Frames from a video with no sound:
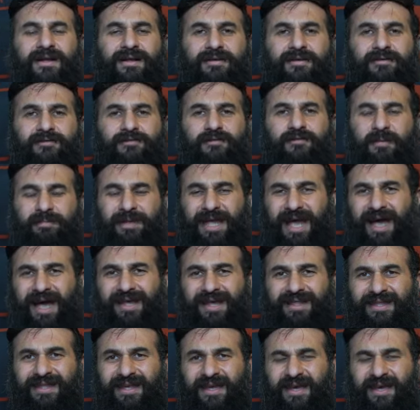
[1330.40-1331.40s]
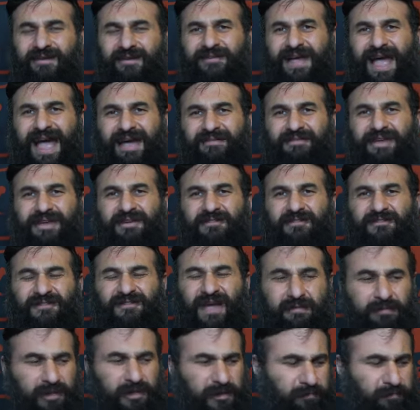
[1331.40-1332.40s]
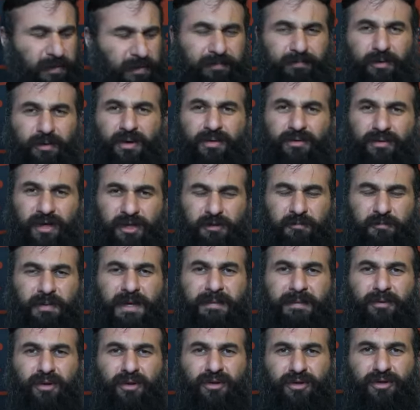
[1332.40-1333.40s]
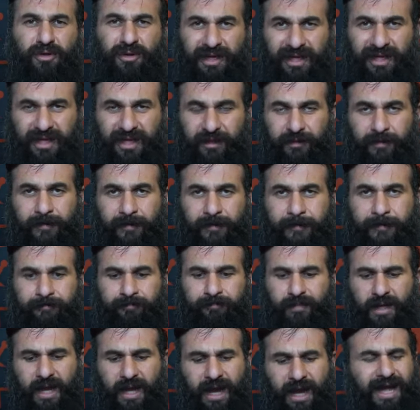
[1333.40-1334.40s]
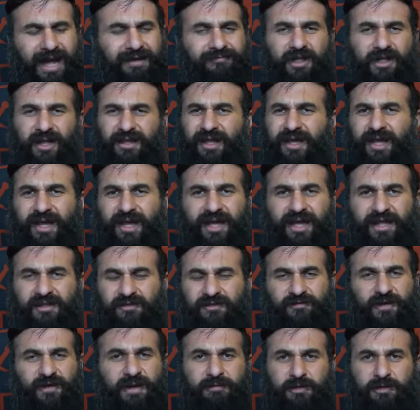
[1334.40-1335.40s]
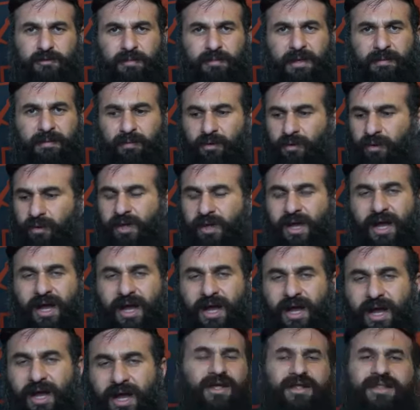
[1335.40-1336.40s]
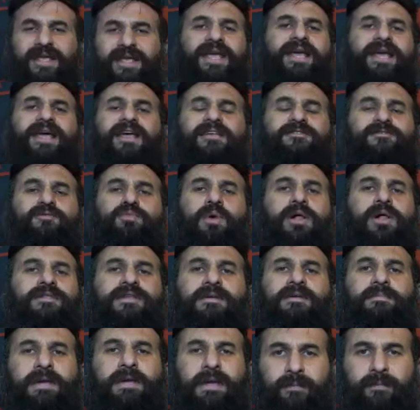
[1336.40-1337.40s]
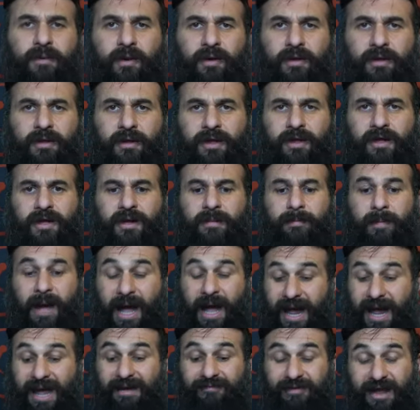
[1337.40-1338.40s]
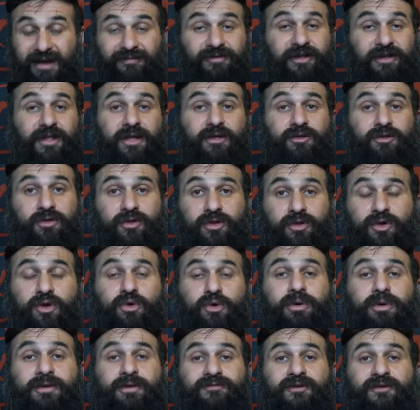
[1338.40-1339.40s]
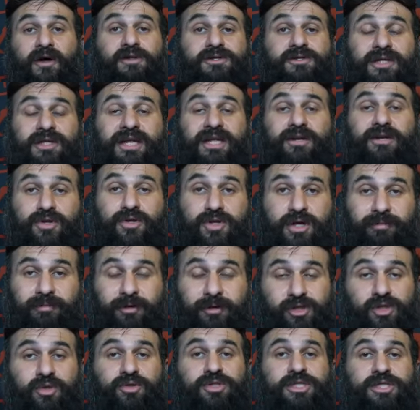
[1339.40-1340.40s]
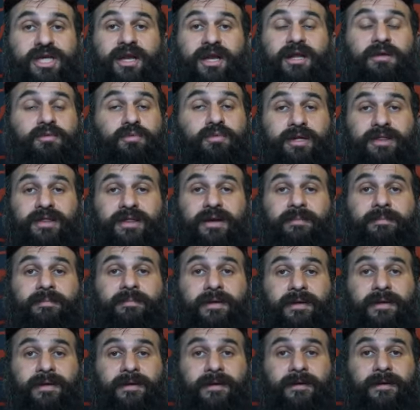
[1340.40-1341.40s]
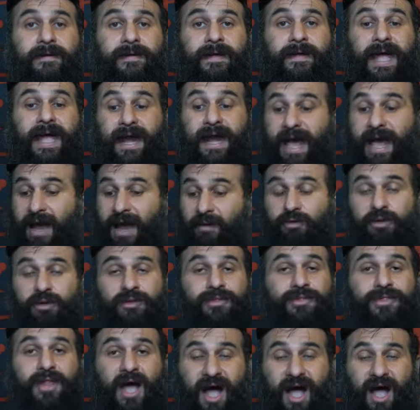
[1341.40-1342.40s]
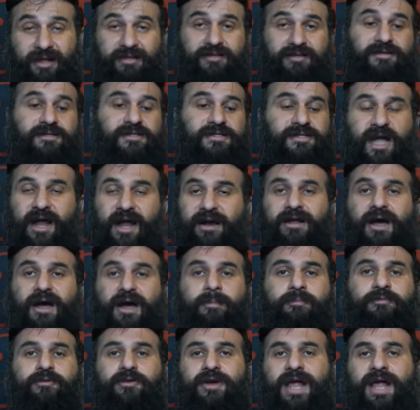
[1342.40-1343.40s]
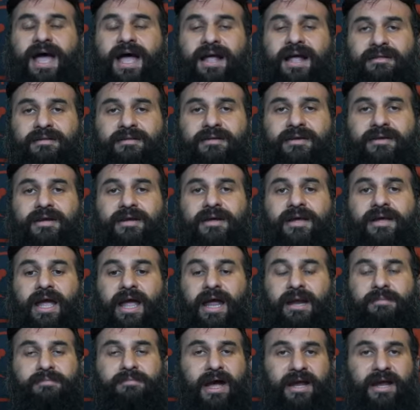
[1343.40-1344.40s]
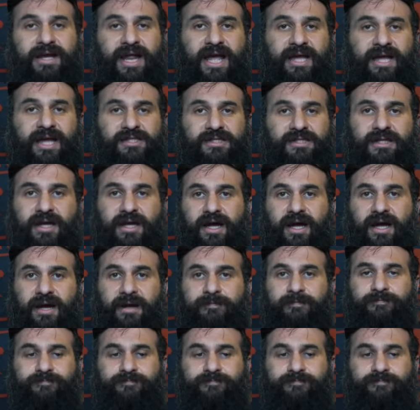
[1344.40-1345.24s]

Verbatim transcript: from the idea of having famous people and rich people to lead. I have nothing against famous people. I have nothing against wealthy people. I have everything to do with false leadership associated with them. And yes. I will not sign up for that in my next, uh,